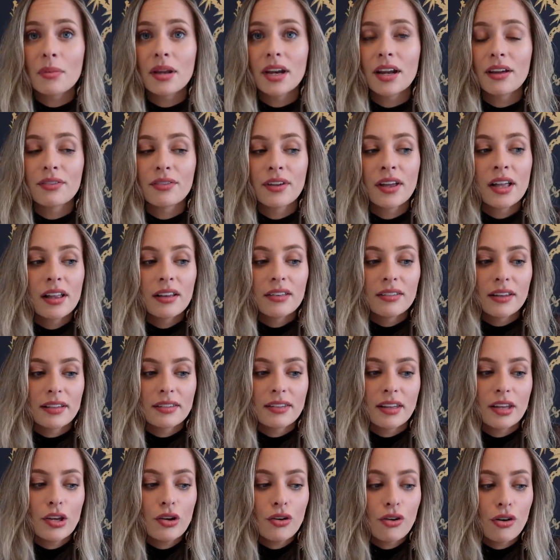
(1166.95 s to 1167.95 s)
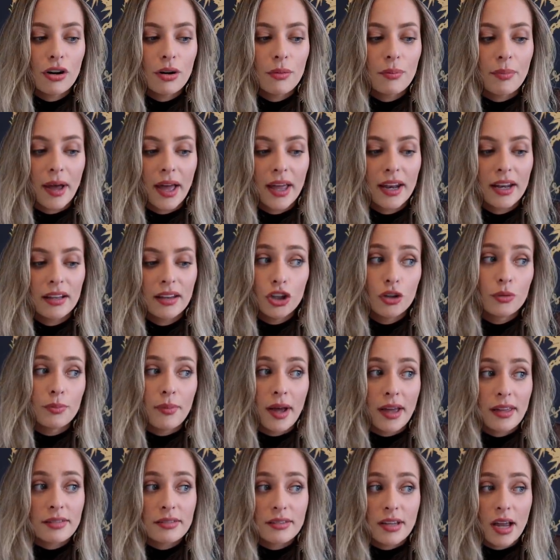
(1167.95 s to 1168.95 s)
And if, let's say you go to bed and you
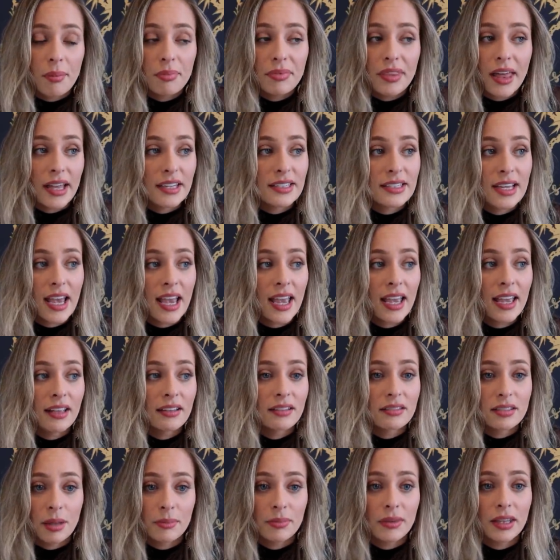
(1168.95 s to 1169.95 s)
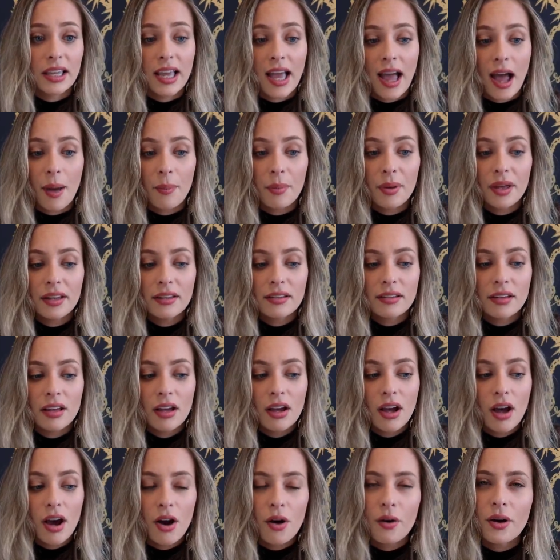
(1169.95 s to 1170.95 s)
messed up that day and something happened,
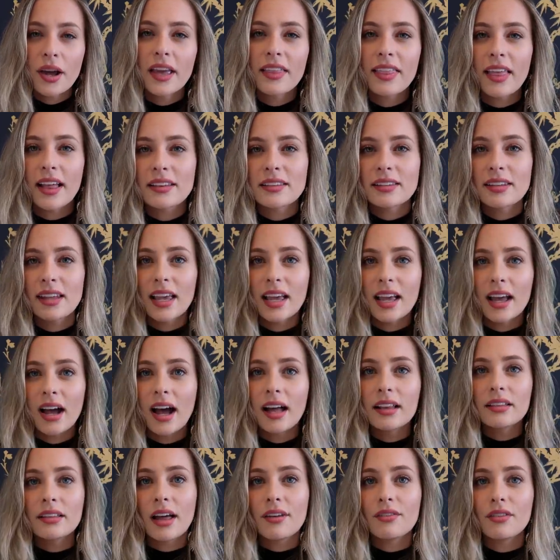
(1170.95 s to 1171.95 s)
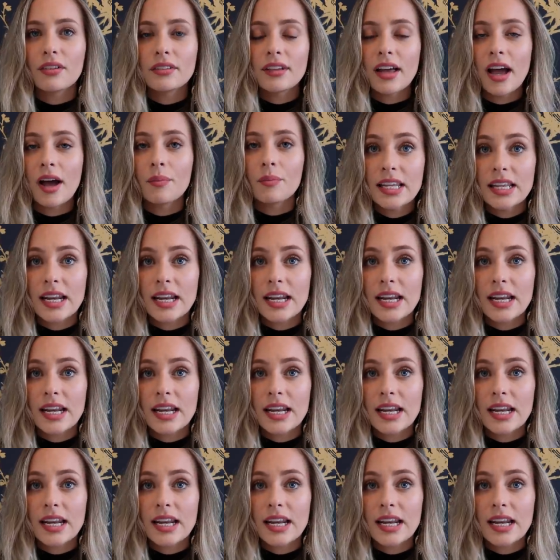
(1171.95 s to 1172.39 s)
okay, that's like a level down.